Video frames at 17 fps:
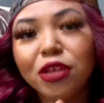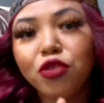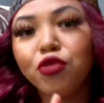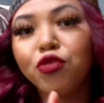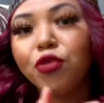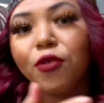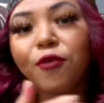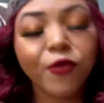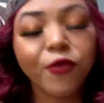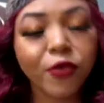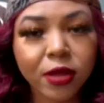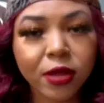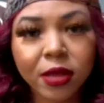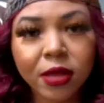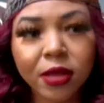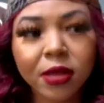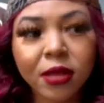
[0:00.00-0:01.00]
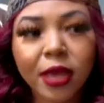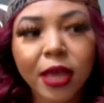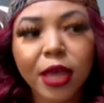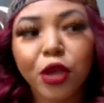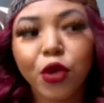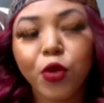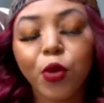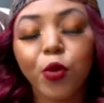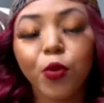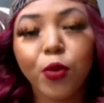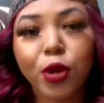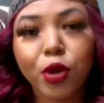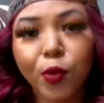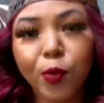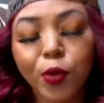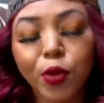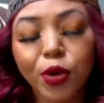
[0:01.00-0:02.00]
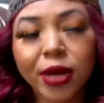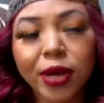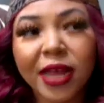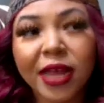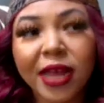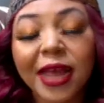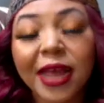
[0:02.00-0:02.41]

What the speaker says: you're full and you don't want no more to eat.